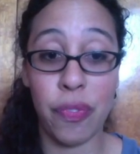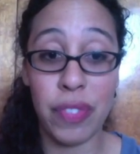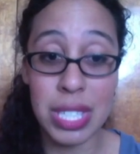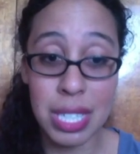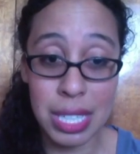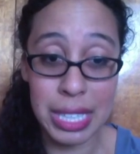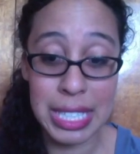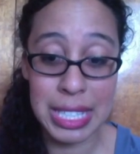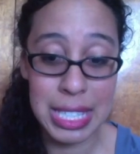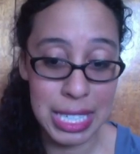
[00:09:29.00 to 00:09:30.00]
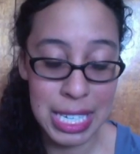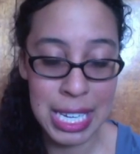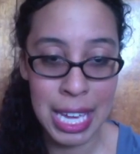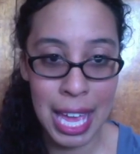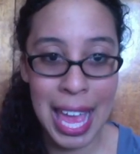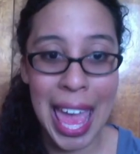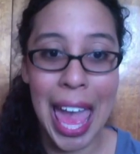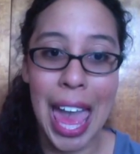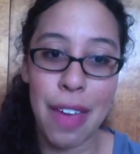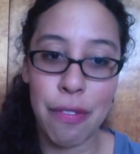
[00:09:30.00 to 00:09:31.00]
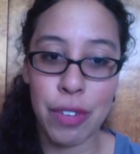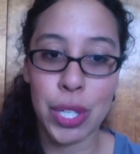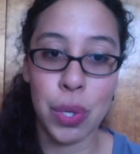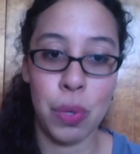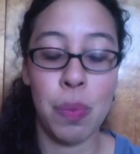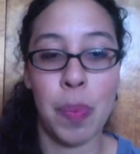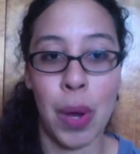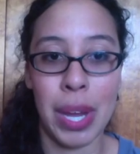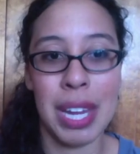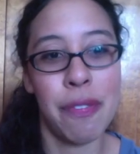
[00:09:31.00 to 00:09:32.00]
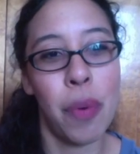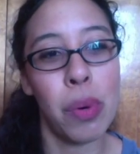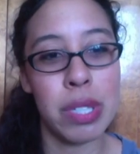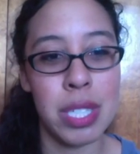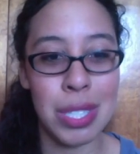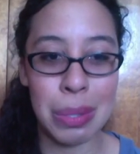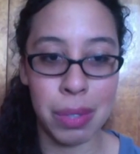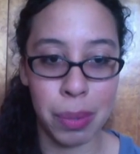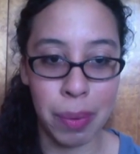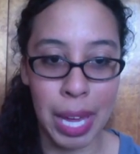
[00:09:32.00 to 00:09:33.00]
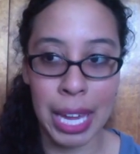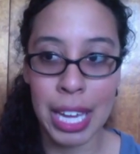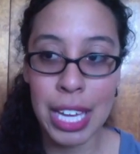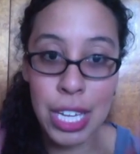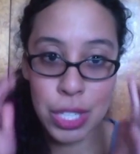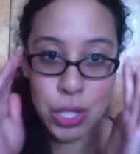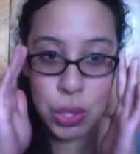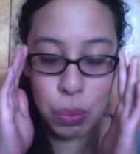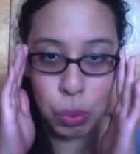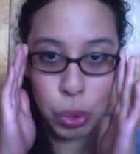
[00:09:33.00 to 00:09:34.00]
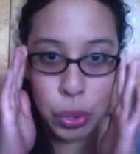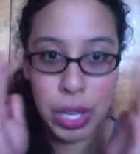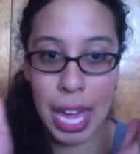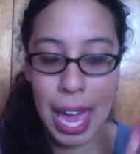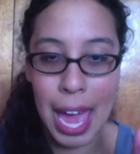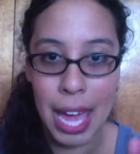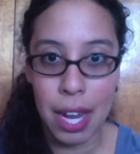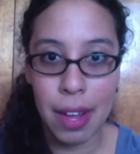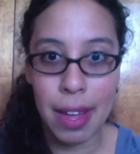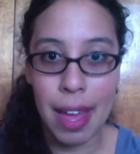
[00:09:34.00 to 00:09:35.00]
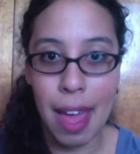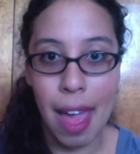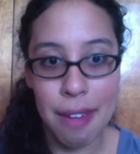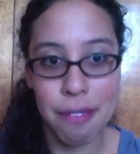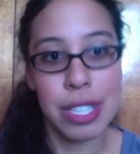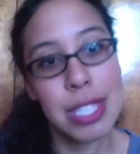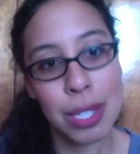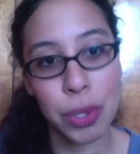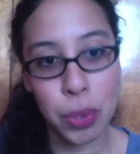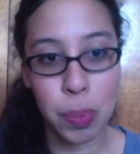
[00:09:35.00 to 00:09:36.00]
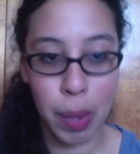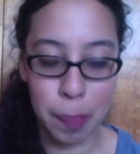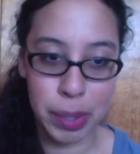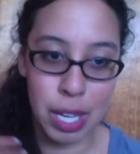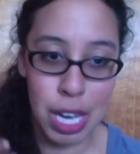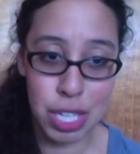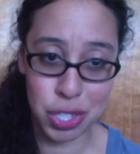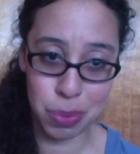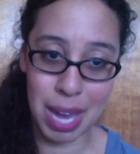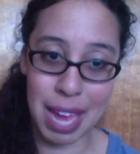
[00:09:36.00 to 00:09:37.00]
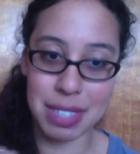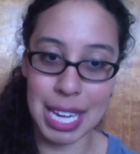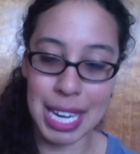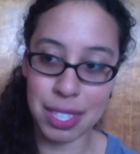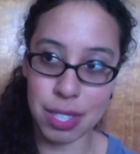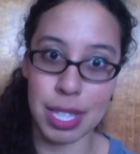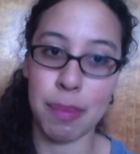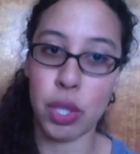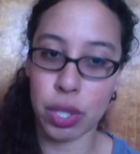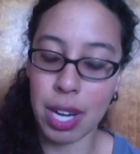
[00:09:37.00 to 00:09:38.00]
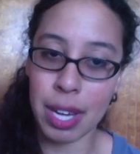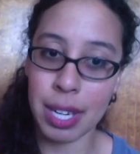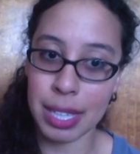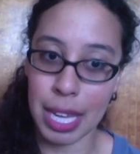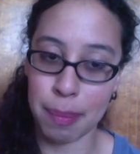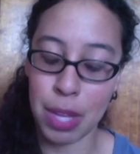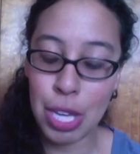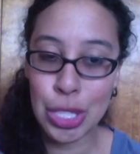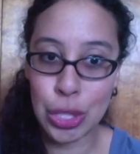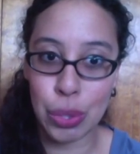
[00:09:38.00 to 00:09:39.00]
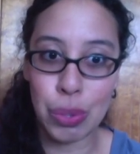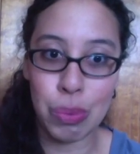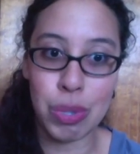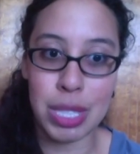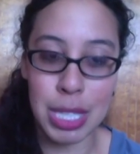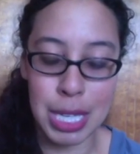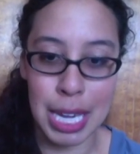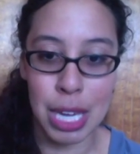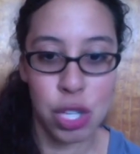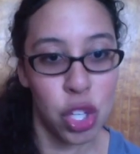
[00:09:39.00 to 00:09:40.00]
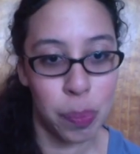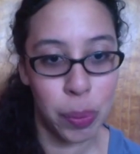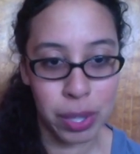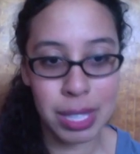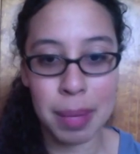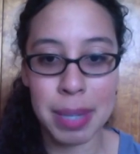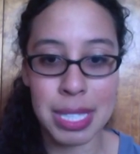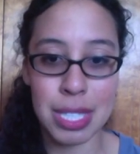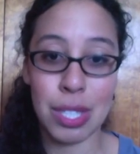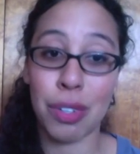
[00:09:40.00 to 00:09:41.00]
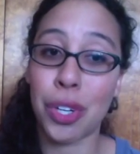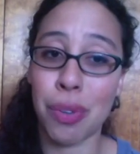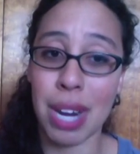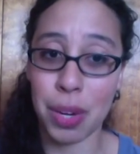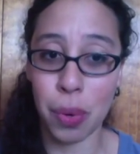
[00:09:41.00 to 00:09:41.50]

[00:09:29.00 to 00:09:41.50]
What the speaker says: physically see every coupon. It forces you in a way to look at every single coupon because you have to handle them. You're cutting them so you see, and you're putting them into their correct